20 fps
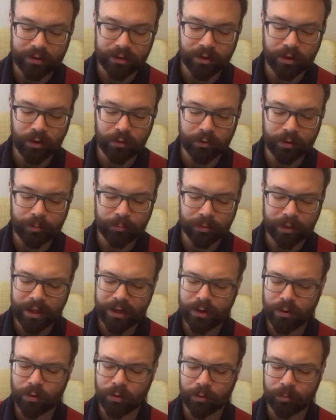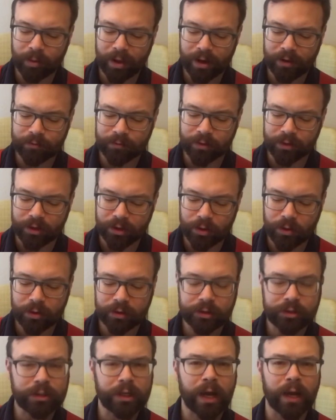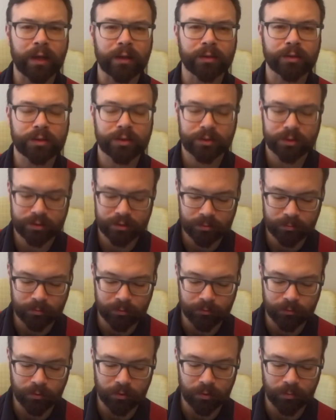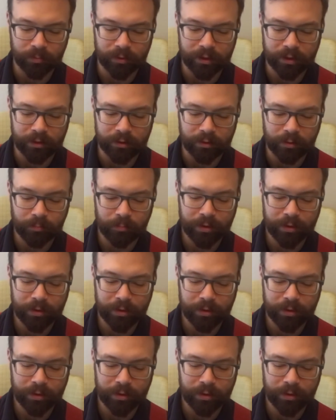you know he played quarterback for the New York Giants before being